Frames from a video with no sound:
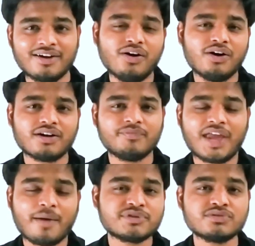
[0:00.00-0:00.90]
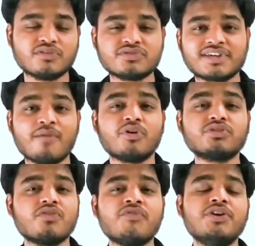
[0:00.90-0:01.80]
or absence of
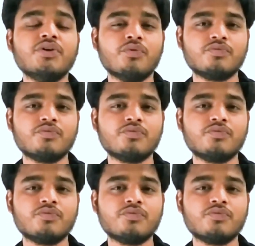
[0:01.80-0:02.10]
Schamroth window.